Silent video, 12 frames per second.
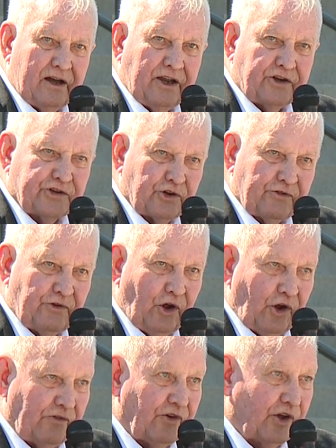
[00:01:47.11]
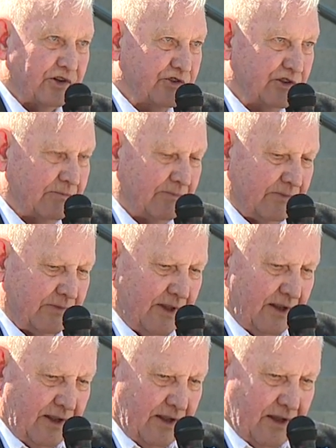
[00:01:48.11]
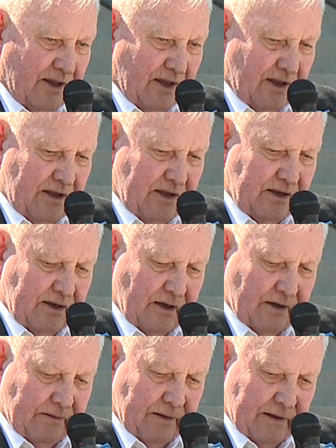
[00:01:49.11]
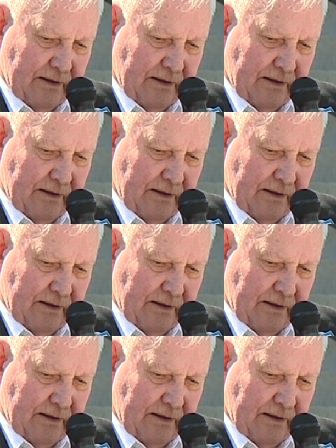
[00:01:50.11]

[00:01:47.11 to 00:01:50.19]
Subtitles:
and served all of us. He had